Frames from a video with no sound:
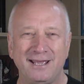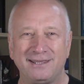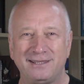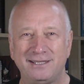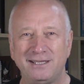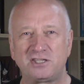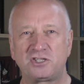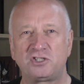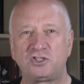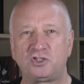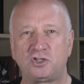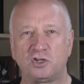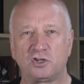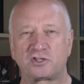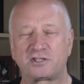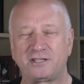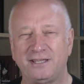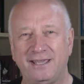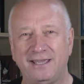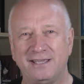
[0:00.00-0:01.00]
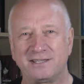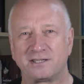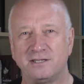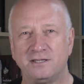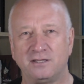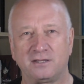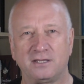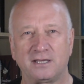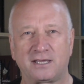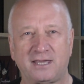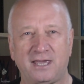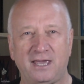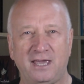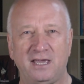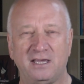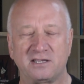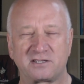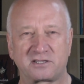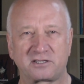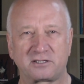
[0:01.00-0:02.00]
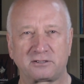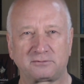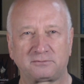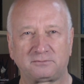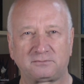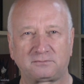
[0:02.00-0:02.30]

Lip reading: this just isn't the case.